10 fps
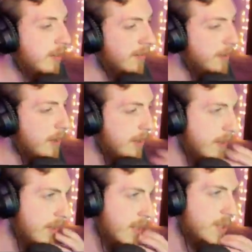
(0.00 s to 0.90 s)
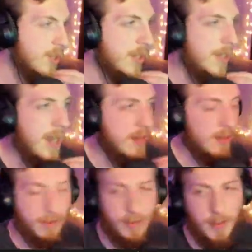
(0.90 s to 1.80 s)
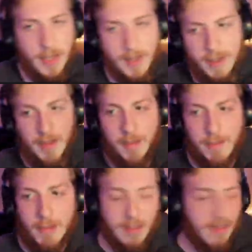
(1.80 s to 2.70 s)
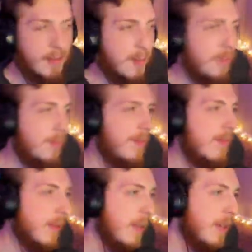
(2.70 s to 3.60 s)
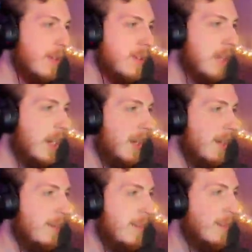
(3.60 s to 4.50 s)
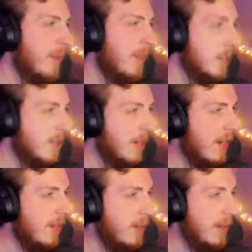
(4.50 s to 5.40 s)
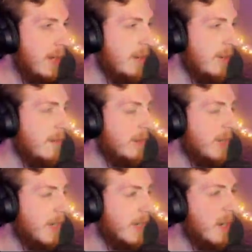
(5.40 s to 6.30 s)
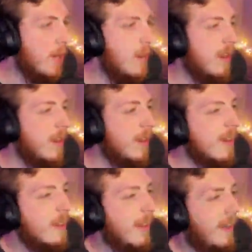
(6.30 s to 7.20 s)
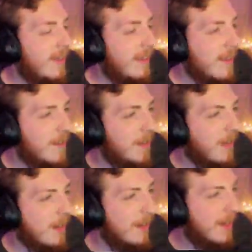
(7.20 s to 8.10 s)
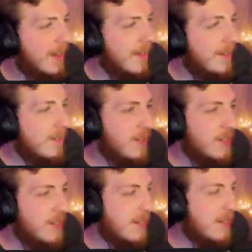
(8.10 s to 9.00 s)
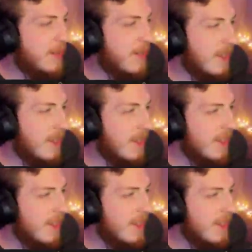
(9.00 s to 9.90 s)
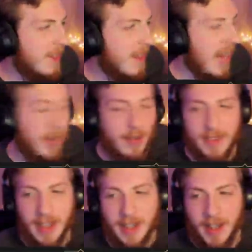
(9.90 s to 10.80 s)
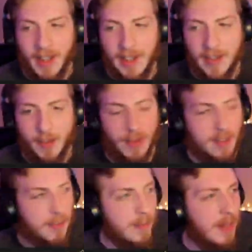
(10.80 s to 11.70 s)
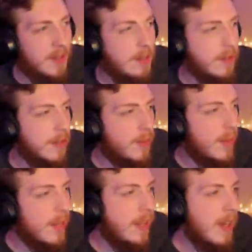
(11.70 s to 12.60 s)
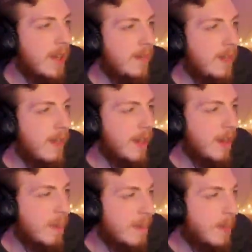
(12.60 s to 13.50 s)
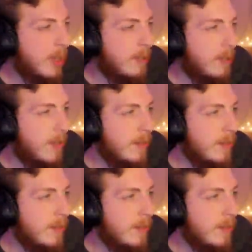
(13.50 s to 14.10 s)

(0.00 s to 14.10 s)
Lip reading: but it's Shadados from a messed up when I was a child, misspelling Shadow on my own, being like, you know what? That's funny. Let's just stick with that. I always like everyone's like backstories of why they have the usernames they